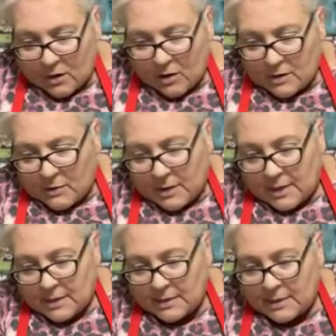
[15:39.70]
How are you, sweet
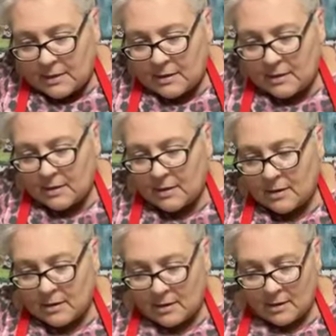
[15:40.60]
cousin?
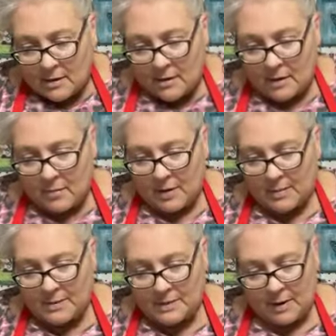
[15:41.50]

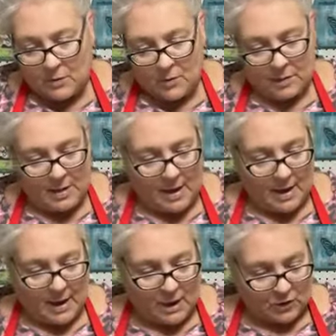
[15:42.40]
Pam says, tell William
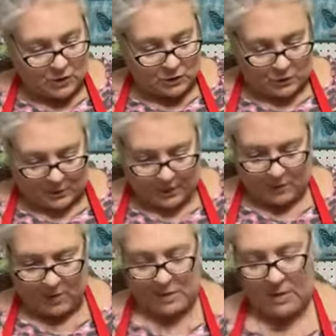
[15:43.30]
hi. I sure
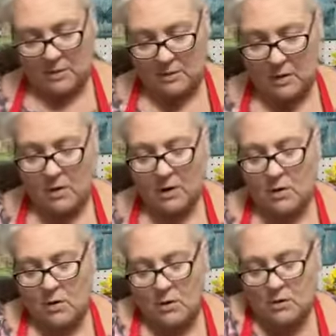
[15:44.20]
will. He has already
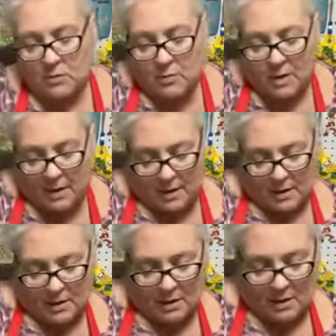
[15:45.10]
gone to
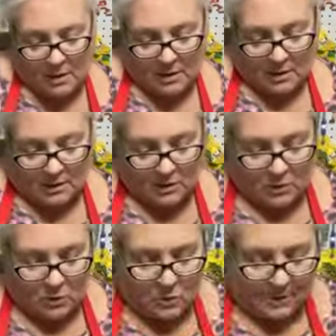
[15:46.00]
bed to
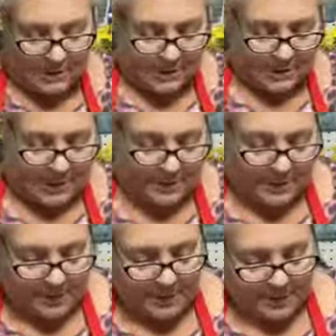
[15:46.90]
go to sleep.
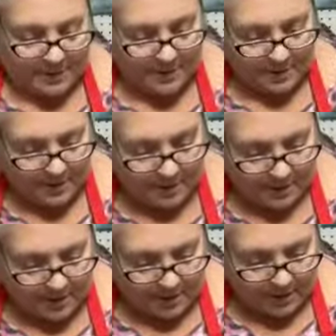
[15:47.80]

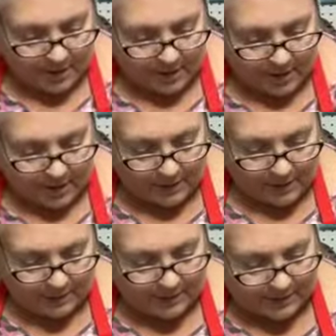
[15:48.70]
All right.
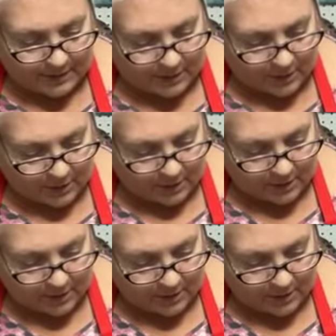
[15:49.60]
There's my center.